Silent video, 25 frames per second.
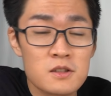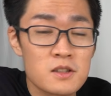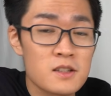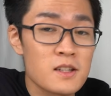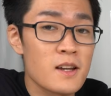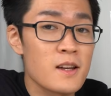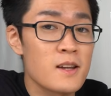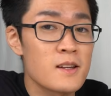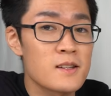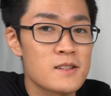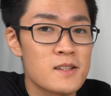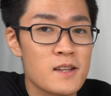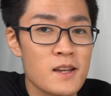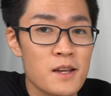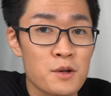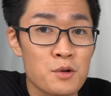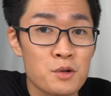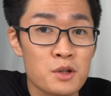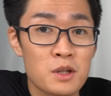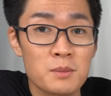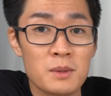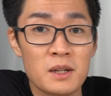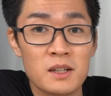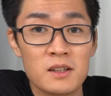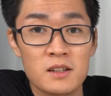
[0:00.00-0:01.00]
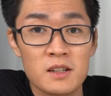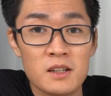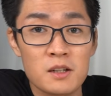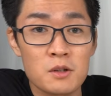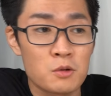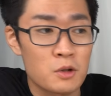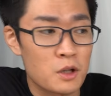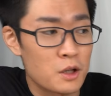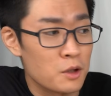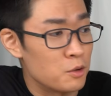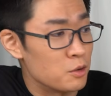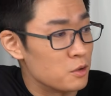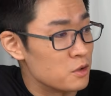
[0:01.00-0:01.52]
and then implement it on the
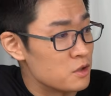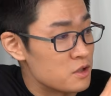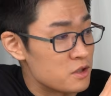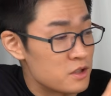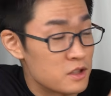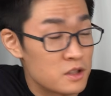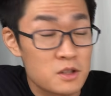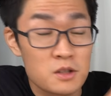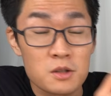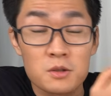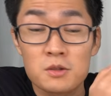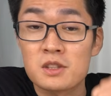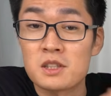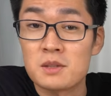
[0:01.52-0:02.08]
control board.